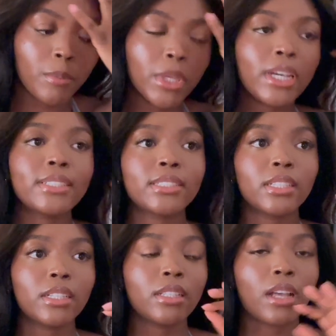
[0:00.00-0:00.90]

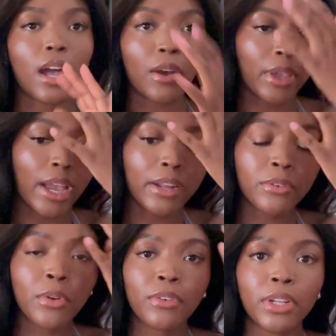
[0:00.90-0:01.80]
Because, okay, I
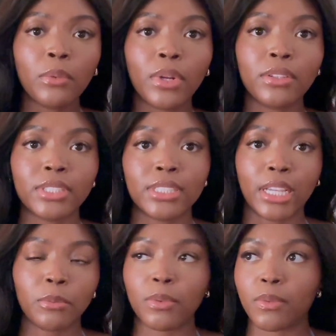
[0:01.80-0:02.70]
don't know if anyone else is like